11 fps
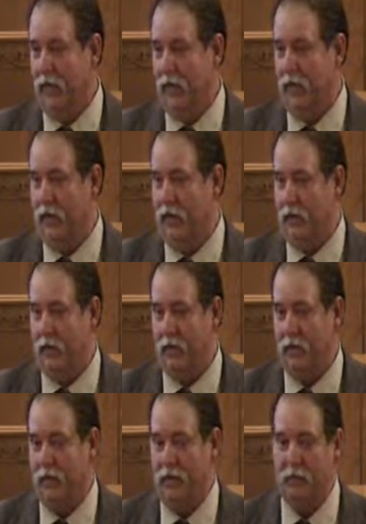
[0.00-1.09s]
And
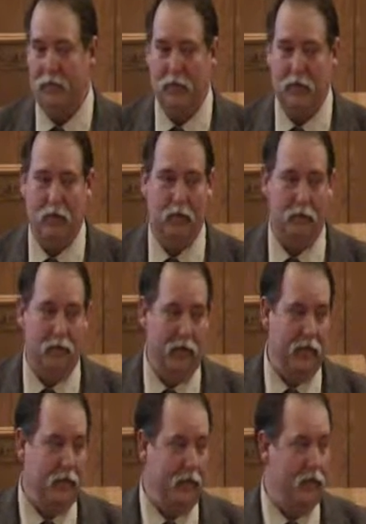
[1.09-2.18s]
I'm with
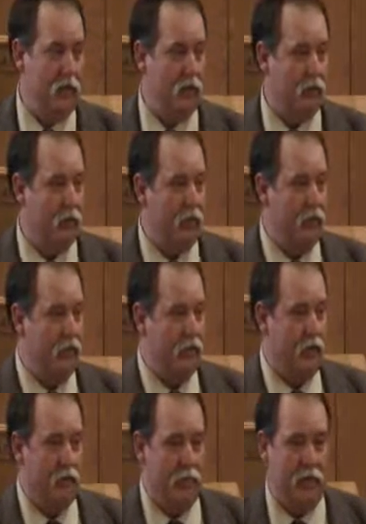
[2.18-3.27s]
Buddy. He talks about these
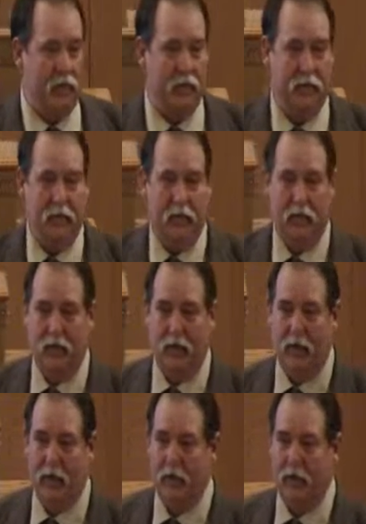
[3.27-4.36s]
young men.
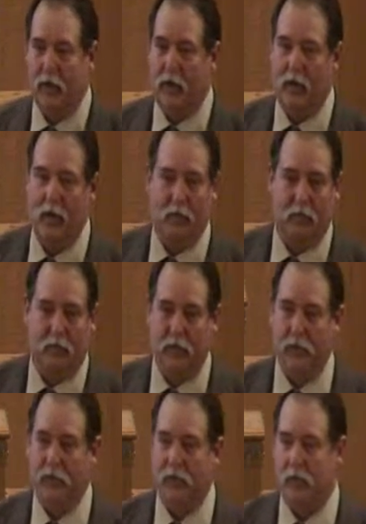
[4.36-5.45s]
I am
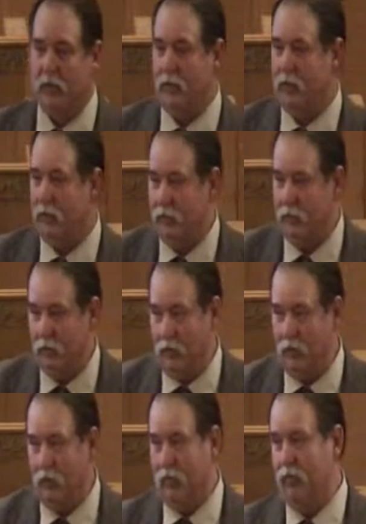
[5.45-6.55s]
just,
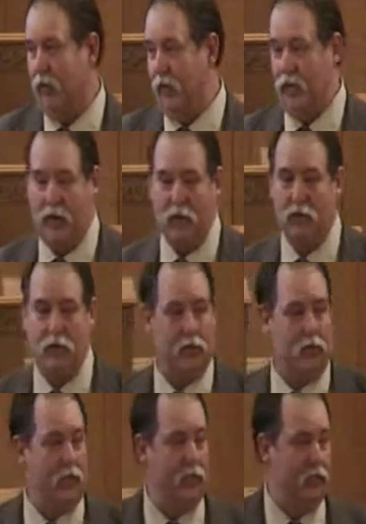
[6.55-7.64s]
and I was going to
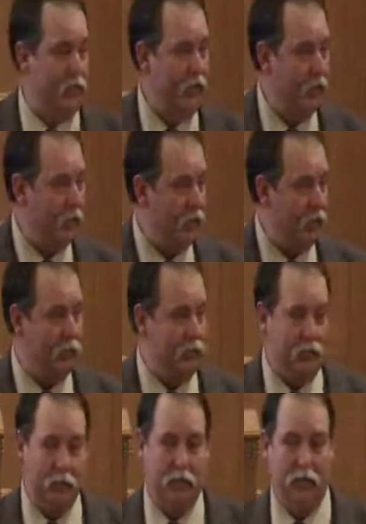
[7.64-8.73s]
say this anyway, but
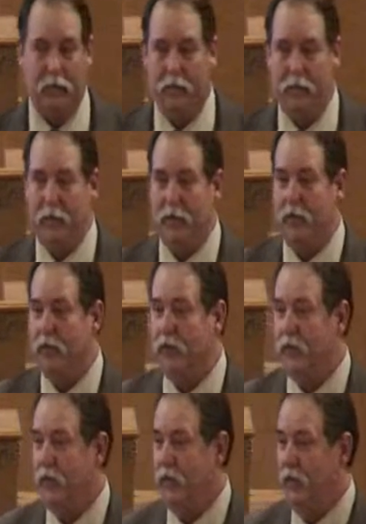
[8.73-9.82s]
Buddy beat me to it.